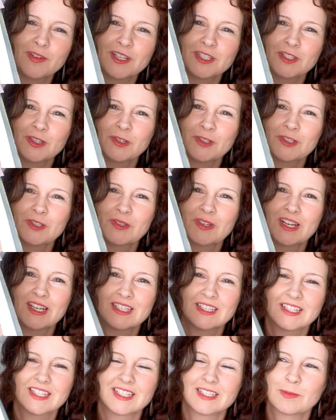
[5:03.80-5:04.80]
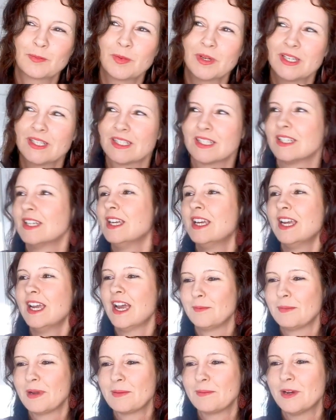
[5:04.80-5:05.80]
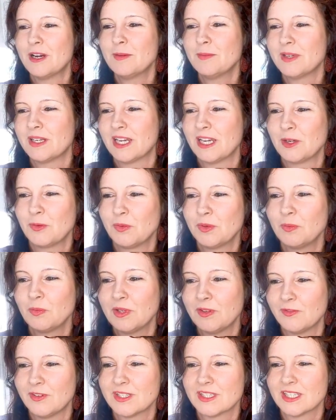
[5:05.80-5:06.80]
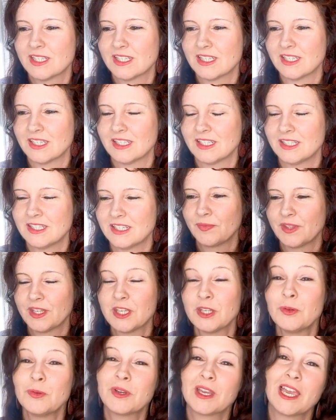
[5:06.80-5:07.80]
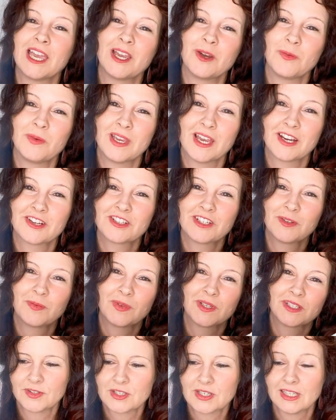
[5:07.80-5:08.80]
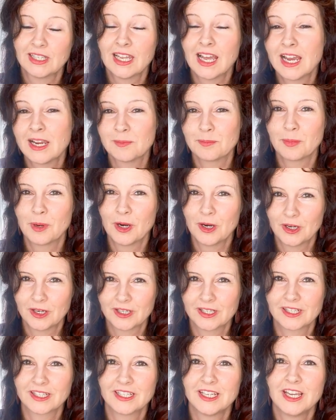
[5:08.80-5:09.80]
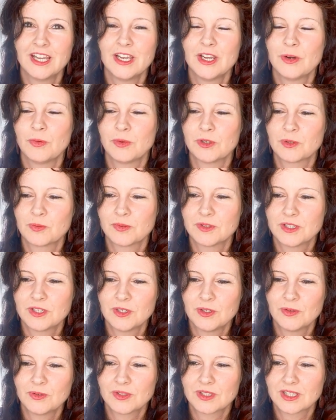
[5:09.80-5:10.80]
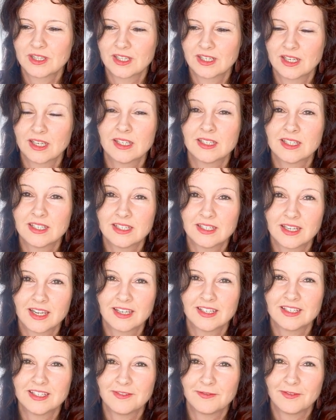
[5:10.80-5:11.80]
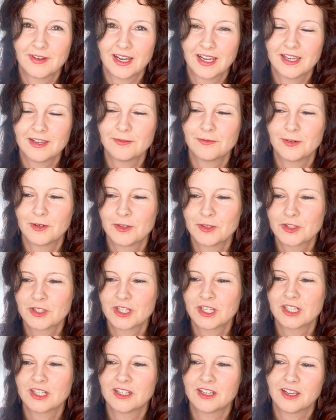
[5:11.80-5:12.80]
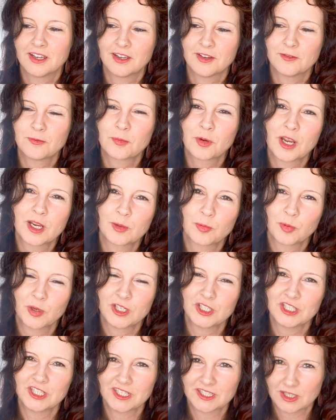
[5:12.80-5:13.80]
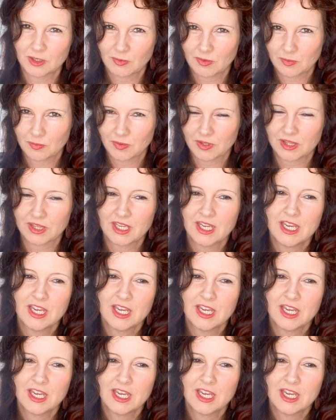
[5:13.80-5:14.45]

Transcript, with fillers: I told you guys this, but my mom and I, when we visited the UK, we actually went to Lyme Park which was used in the 1995 version of Pride and Prejudice, the one with